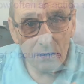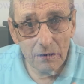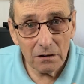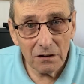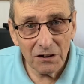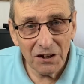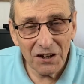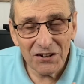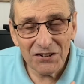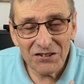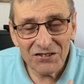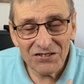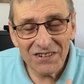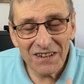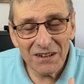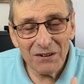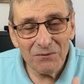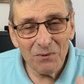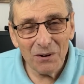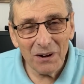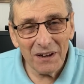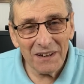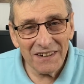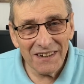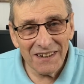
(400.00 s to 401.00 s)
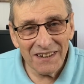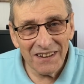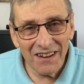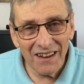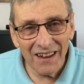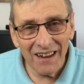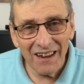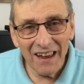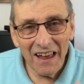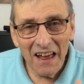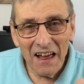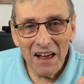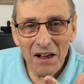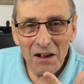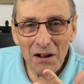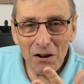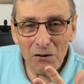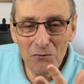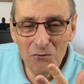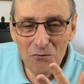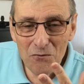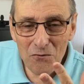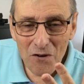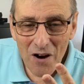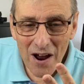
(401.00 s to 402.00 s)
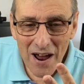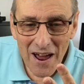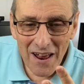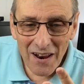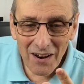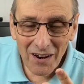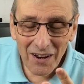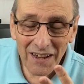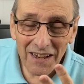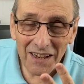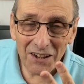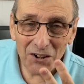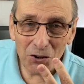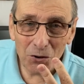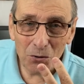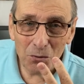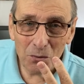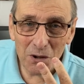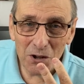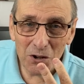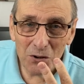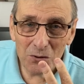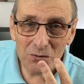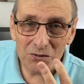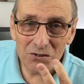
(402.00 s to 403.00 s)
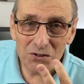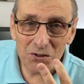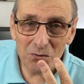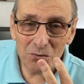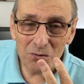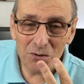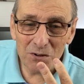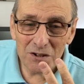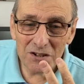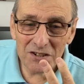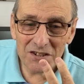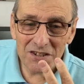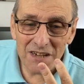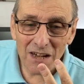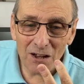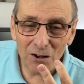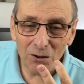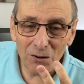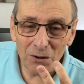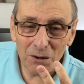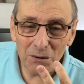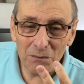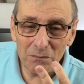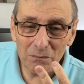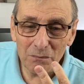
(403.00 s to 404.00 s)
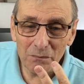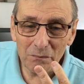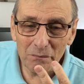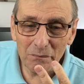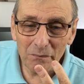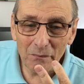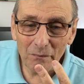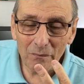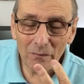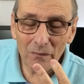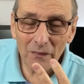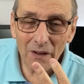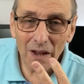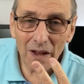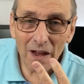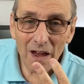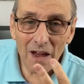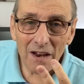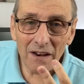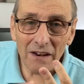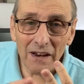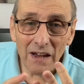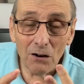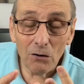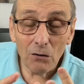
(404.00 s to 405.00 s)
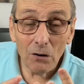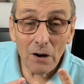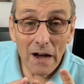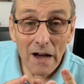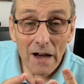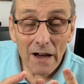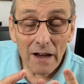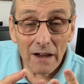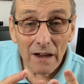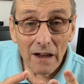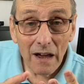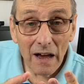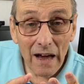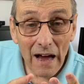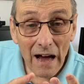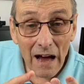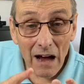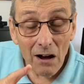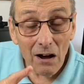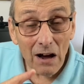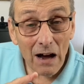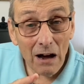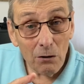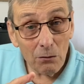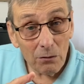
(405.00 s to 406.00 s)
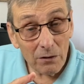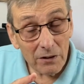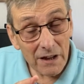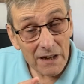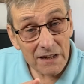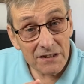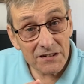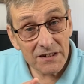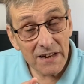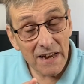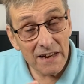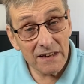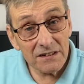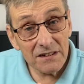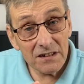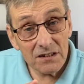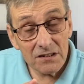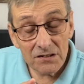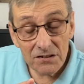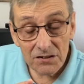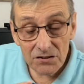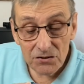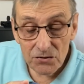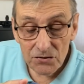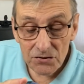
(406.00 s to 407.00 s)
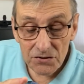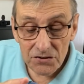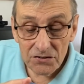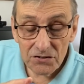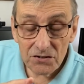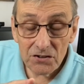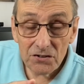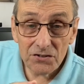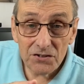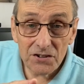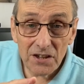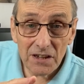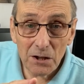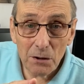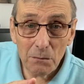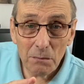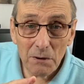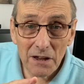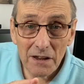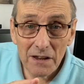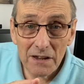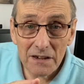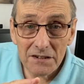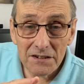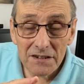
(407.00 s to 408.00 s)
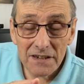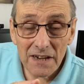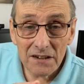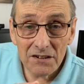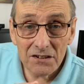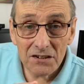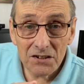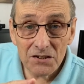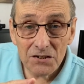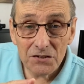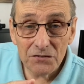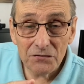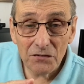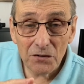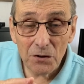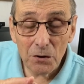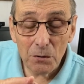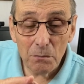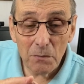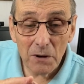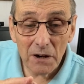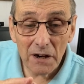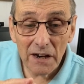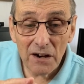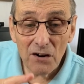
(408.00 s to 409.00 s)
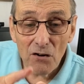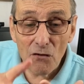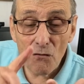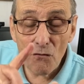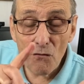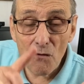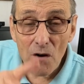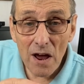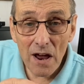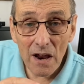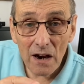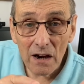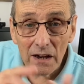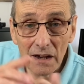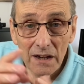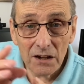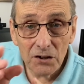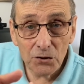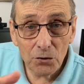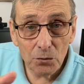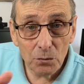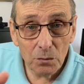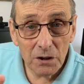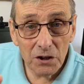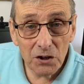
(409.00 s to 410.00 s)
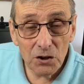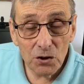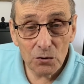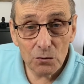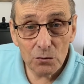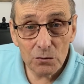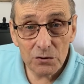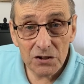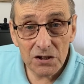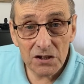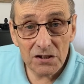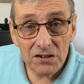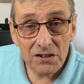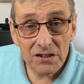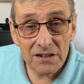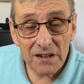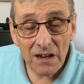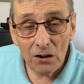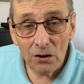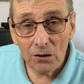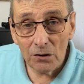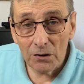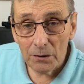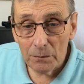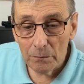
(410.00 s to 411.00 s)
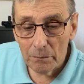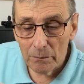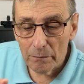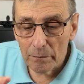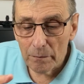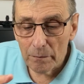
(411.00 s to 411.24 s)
You see what I did there? Rarely do we use the word seldom. Now, out of that sentence, just think about that sentence for a minute. Rarely do we use seldom.